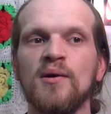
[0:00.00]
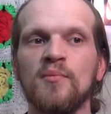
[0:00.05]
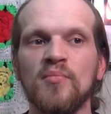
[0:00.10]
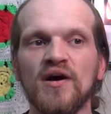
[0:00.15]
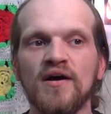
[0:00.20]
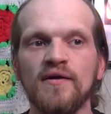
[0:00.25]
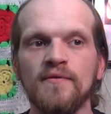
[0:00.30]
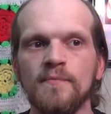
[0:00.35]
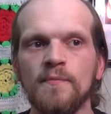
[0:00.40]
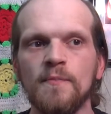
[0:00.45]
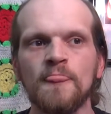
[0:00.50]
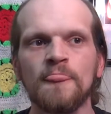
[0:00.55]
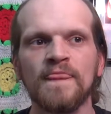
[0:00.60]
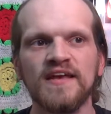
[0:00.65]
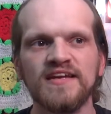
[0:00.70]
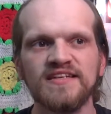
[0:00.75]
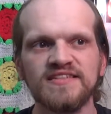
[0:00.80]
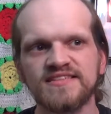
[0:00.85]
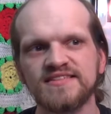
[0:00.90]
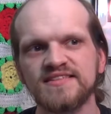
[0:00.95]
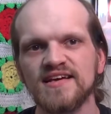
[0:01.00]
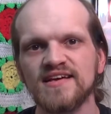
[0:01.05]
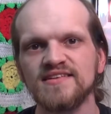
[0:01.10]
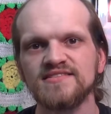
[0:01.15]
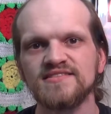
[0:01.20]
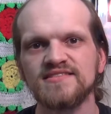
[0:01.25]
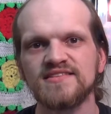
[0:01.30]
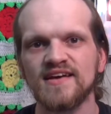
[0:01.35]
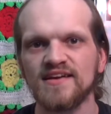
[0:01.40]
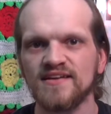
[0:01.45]
But he
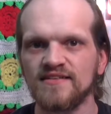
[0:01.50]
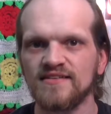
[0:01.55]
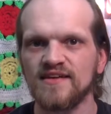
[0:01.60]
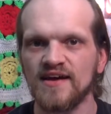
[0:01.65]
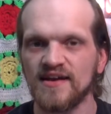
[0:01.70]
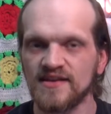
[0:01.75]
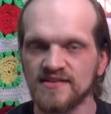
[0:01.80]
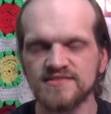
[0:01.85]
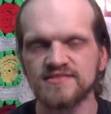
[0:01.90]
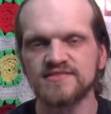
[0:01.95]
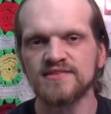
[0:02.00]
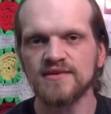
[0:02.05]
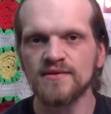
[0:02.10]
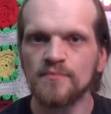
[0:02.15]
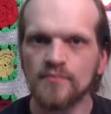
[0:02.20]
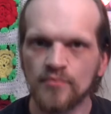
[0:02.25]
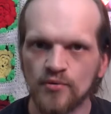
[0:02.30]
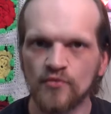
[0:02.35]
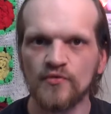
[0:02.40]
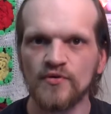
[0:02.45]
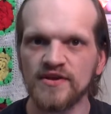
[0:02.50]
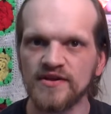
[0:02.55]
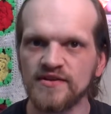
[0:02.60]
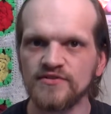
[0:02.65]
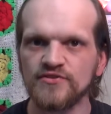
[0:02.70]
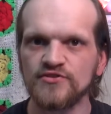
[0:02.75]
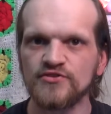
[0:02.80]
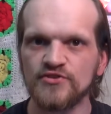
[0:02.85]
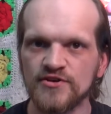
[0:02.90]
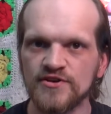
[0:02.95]
says that at some
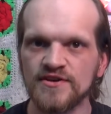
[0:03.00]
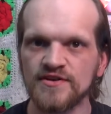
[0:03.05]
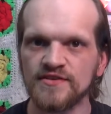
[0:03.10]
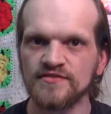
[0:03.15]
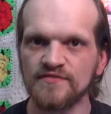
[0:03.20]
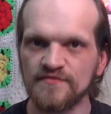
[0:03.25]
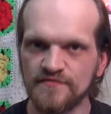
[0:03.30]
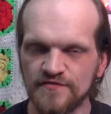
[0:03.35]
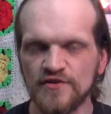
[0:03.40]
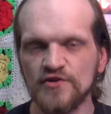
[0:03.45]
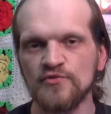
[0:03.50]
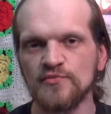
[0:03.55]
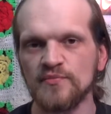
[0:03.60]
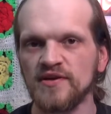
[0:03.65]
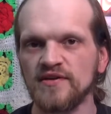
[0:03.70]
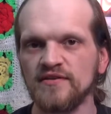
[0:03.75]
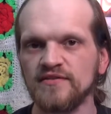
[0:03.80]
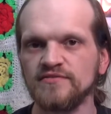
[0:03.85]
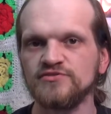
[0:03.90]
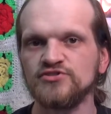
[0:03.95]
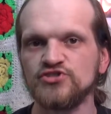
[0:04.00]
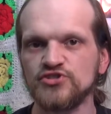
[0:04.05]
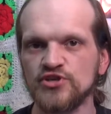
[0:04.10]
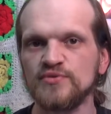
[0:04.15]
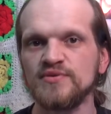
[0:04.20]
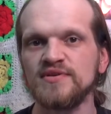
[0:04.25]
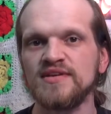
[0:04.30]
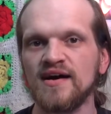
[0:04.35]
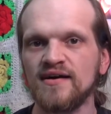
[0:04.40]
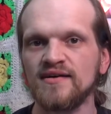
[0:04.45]
point during filming,
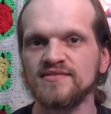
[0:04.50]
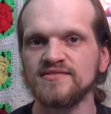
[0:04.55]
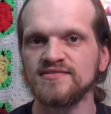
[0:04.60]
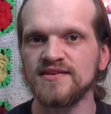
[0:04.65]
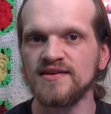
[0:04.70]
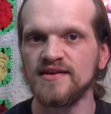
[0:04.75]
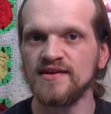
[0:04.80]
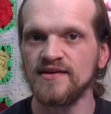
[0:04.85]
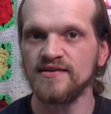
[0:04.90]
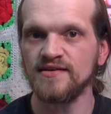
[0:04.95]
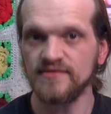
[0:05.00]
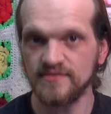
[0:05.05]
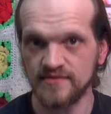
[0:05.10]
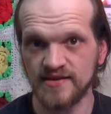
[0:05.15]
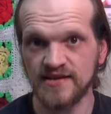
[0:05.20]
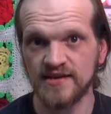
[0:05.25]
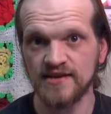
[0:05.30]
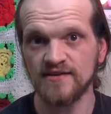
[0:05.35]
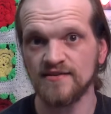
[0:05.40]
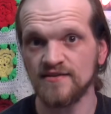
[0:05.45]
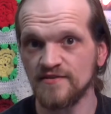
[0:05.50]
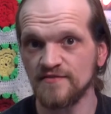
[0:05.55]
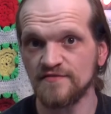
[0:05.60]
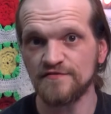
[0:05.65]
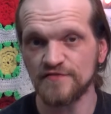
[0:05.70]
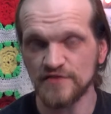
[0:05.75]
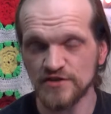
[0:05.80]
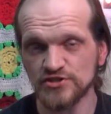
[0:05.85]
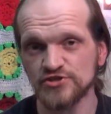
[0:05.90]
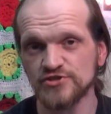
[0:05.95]
Joe Dante and Carrie
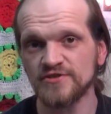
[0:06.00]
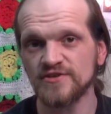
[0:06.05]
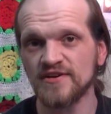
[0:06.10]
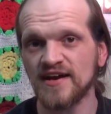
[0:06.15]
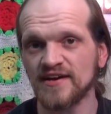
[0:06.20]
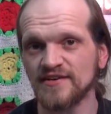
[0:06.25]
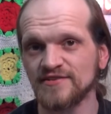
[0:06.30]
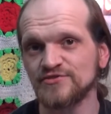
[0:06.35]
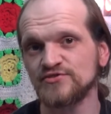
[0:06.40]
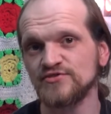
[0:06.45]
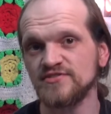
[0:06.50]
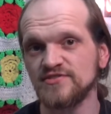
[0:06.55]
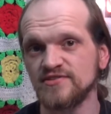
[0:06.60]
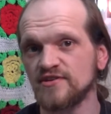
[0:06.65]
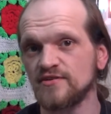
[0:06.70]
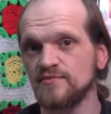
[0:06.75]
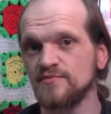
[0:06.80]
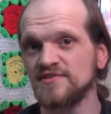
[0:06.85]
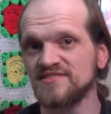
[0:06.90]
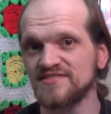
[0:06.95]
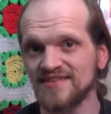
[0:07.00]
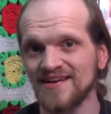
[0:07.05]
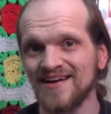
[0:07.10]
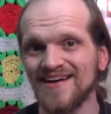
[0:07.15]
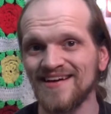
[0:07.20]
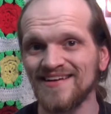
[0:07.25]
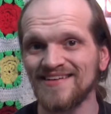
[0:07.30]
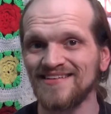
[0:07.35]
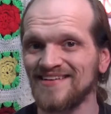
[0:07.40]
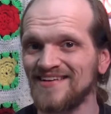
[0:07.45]
Fisher actually took him
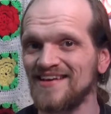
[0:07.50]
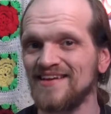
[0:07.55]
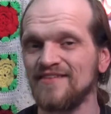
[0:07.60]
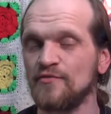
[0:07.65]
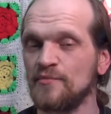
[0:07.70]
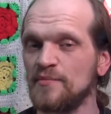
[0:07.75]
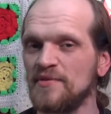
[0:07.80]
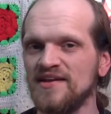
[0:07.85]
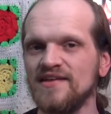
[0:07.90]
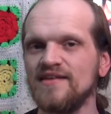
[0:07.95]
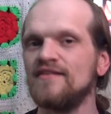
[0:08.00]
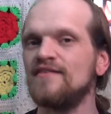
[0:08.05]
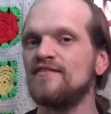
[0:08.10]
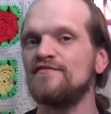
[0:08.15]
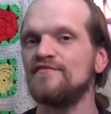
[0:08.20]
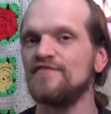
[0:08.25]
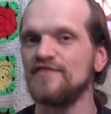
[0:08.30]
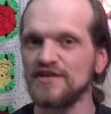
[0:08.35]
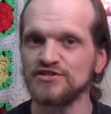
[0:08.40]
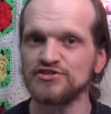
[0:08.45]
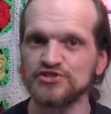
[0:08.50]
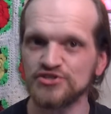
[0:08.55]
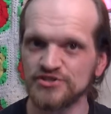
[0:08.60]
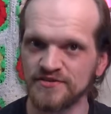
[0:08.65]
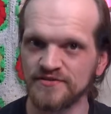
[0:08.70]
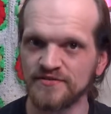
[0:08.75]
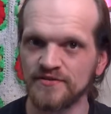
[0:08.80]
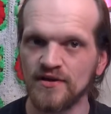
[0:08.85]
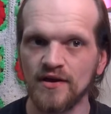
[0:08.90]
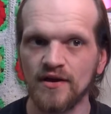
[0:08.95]
aside and gave him an
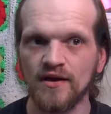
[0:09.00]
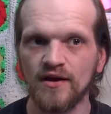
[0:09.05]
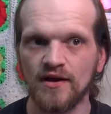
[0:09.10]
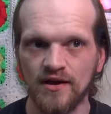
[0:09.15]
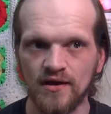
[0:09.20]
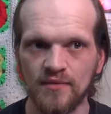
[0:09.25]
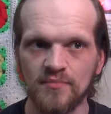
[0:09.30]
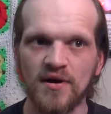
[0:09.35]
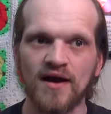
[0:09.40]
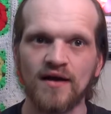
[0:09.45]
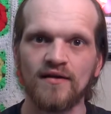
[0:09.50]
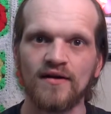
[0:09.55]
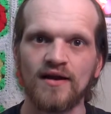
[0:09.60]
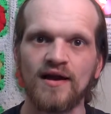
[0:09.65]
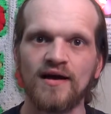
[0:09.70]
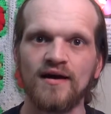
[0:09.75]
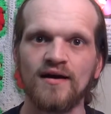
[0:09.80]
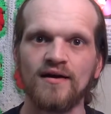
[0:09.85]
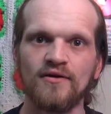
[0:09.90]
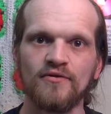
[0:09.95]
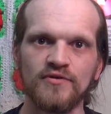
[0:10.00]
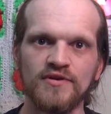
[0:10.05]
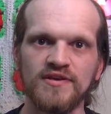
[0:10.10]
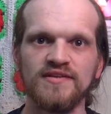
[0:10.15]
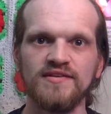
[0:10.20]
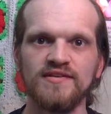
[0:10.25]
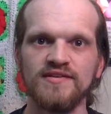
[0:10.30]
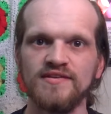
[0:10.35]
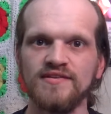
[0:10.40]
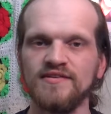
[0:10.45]
intervention about how he
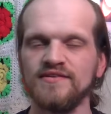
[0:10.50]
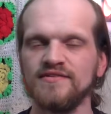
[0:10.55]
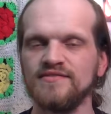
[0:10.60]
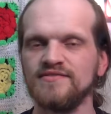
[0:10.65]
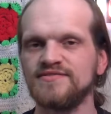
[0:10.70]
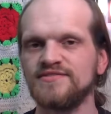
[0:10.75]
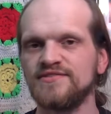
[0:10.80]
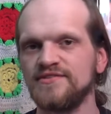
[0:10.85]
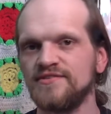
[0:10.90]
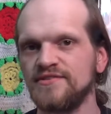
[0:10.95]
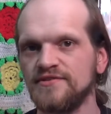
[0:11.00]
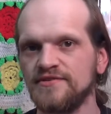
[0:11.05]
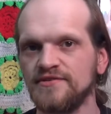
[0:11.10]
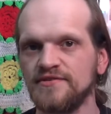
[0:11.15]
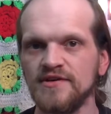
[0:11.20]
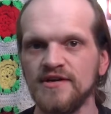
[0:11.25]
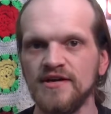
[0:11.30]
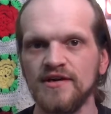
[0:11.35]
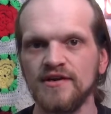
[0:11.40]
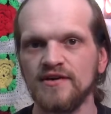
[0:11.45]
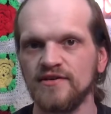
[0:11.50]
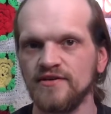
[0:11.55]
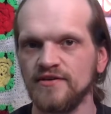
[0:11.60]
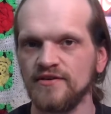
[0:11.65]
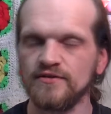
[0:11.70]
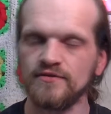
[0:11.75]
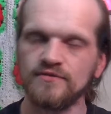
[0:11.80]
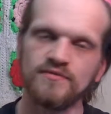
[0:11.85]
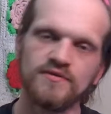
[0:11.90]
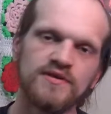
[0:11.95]
needed to, you
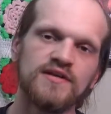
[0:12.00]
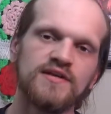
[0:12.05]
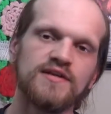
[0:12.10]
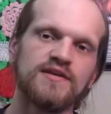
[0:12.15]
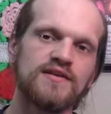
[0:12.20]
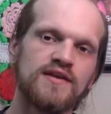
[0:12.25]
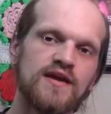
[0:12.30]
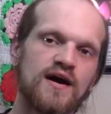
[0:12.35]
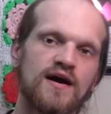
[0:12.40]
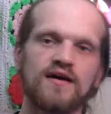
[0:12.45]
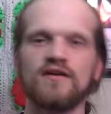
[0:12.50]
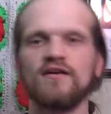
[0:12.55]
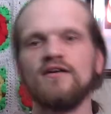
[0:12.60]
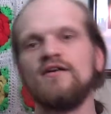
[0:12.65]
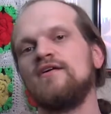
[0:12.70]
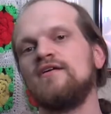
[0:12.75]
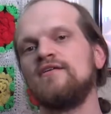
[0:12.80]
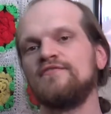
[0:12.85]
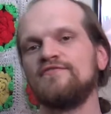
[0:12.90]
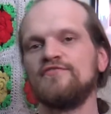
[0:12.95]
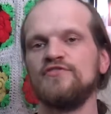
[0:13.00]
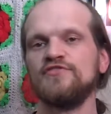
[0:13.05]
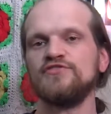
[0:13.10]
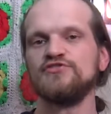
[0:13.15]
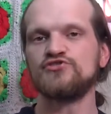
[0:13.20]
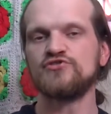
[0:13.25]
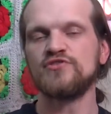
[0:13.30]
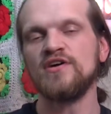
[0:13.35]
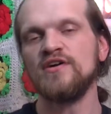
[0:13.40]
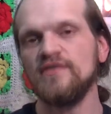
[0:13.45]
know, knock off the
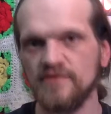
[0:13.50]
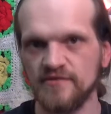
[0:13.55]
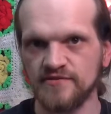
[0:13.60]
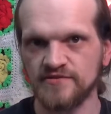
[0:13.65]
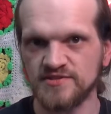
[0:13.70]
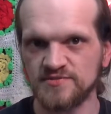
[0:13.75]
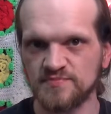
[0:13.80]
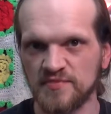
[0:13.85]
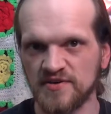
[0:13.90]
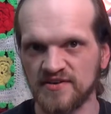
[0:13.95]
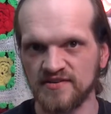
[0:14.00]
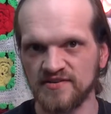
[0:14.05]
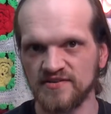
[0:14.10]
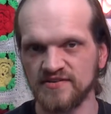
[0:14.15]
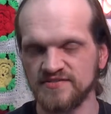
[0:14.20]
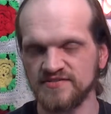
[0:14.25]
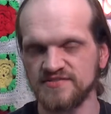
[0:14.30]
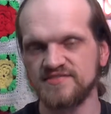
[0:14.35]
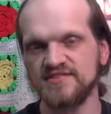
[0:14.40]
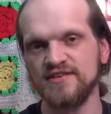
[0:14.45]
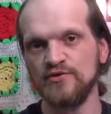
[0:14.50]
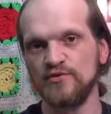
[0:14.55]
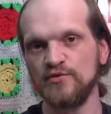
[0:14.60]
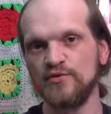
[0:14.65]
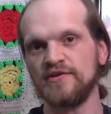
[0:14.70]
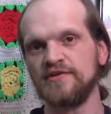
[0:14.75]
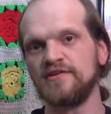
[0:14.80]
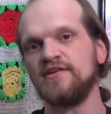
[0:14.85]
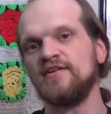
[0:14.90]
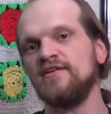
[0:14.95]
drugs because they
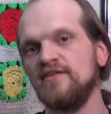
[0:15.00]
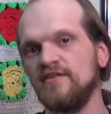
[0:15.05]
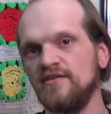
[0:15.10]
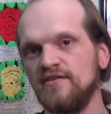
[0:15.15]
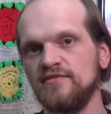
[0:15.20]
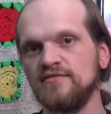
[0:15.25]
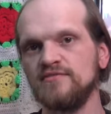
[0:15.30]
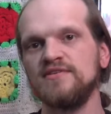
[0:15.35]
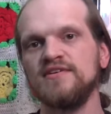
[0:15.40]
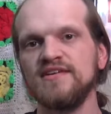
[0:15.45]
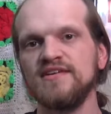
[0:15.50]
were gonna